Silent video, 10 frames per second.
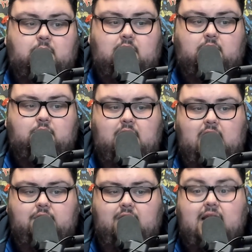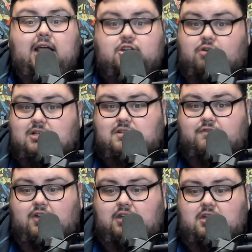But a really, really interesting
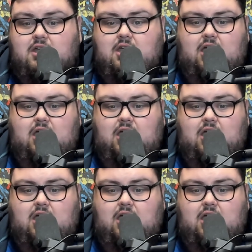fight,